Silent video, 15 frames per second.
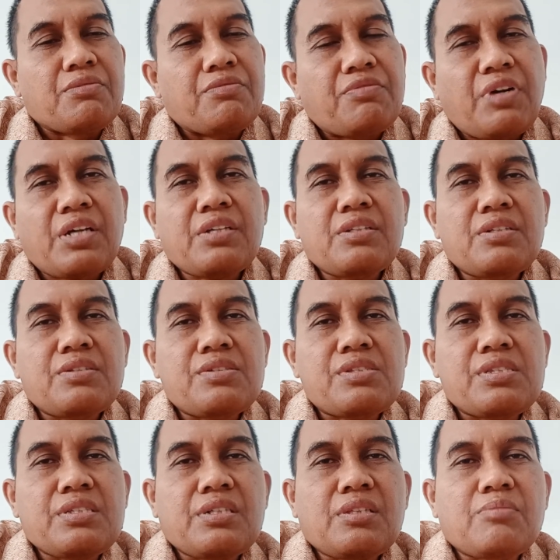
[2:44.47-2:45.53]

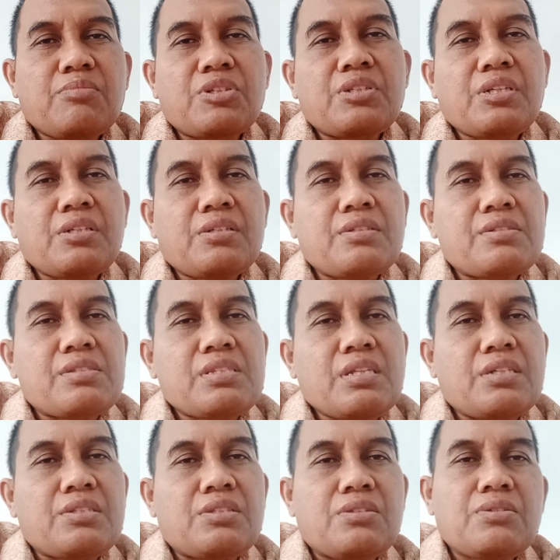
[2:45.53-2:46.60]
Financial models
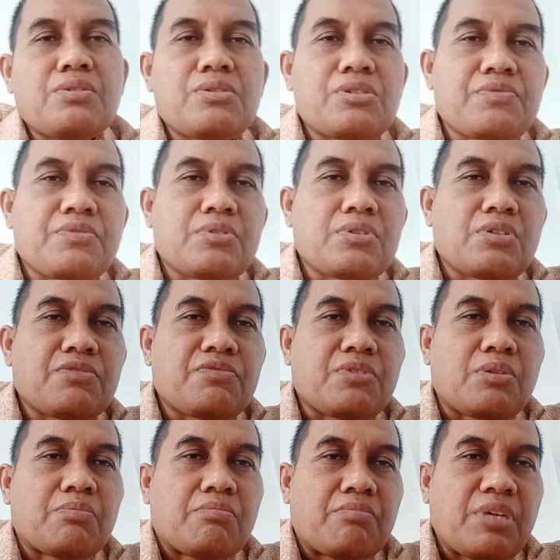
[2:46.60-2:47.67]
are useful
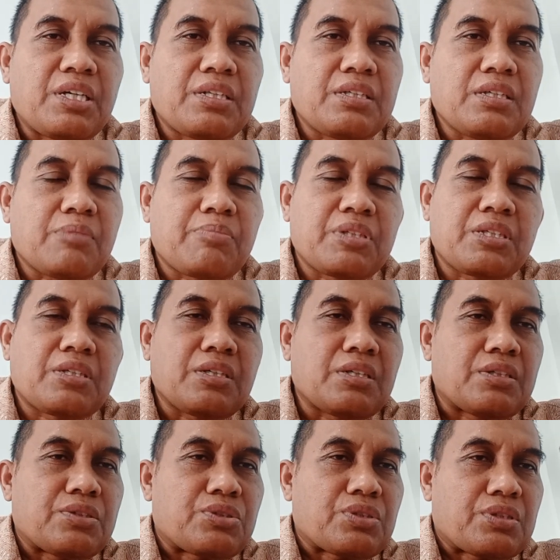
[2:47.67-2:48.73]
for many
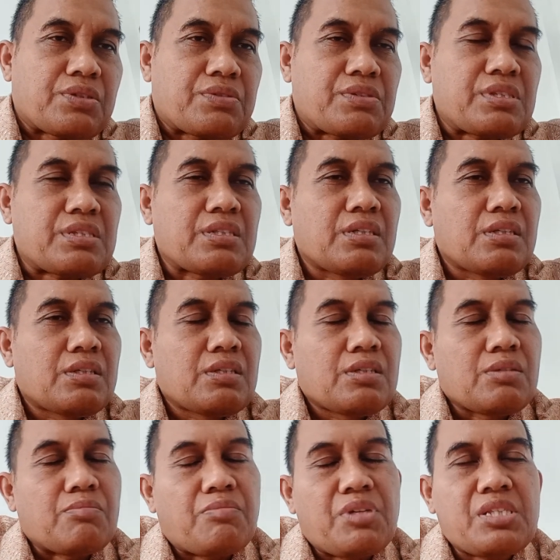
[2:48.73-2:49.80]
applications.
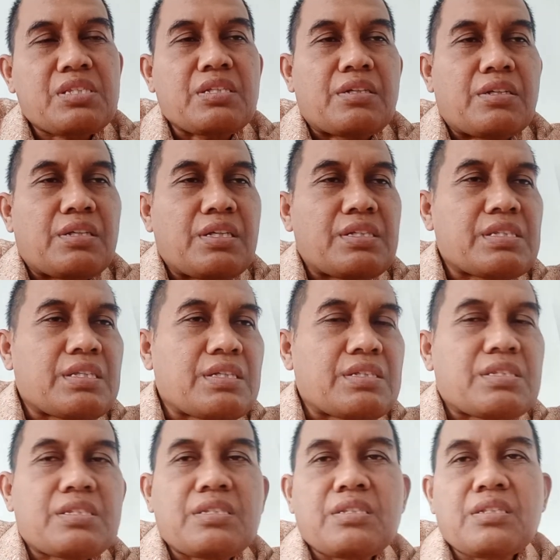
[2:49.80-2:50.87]

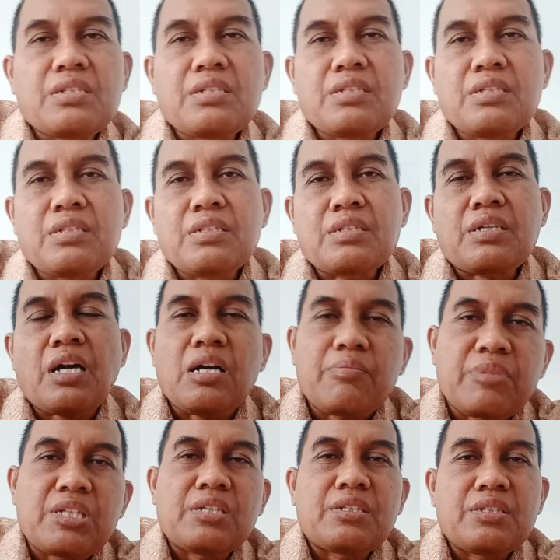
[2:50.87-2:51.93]
Businesses
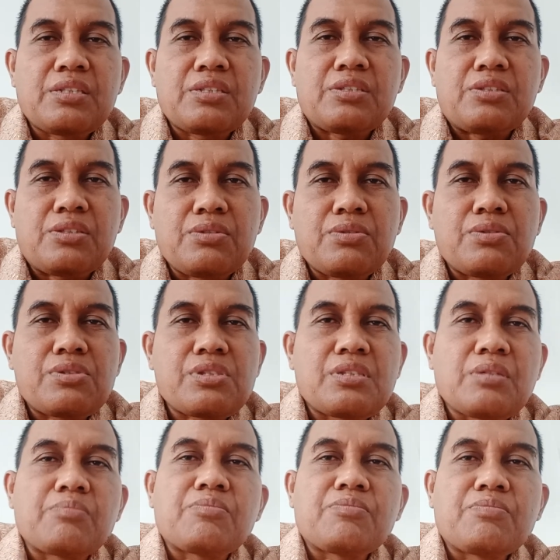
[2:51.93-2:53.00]
commonly
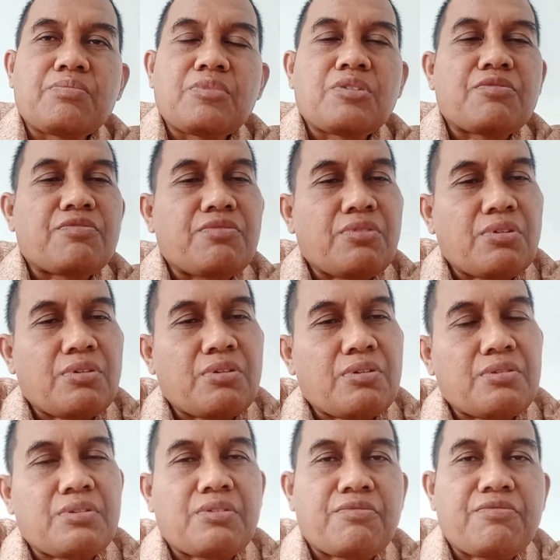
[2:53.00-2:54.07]
use them
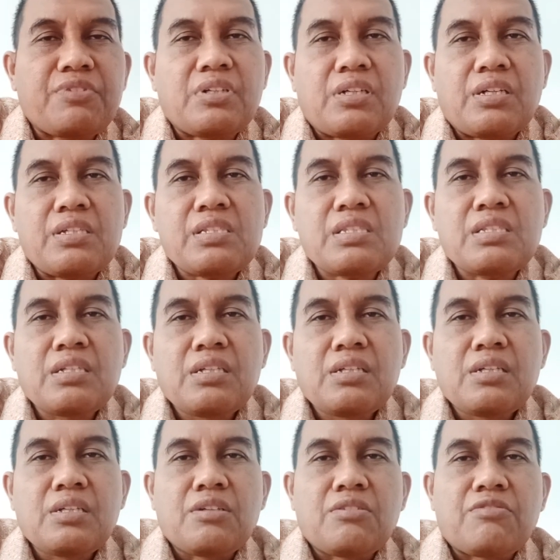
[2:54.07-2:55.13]
for the first,
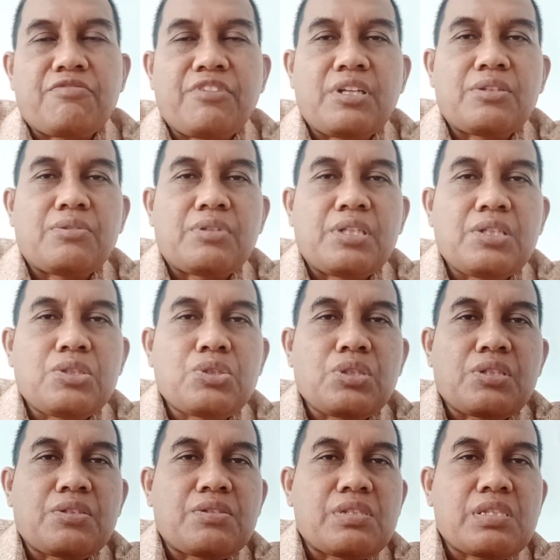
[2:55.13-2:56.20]

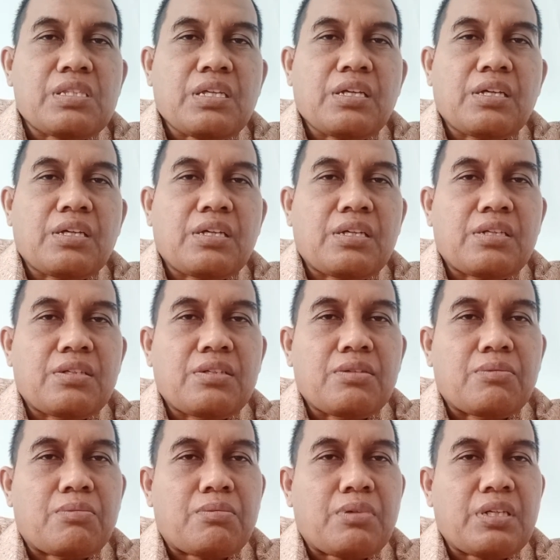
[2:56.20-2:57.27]
valuations and
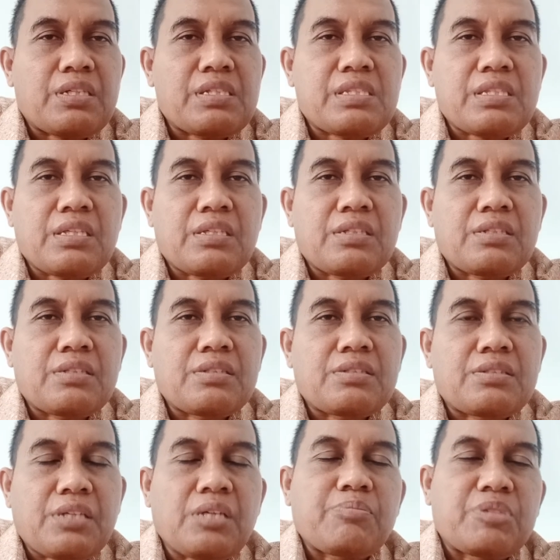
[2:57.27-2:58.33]
raising
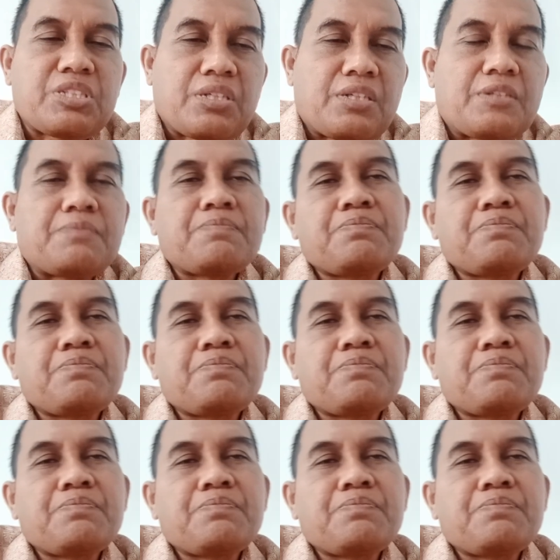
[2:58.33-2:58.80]
capital.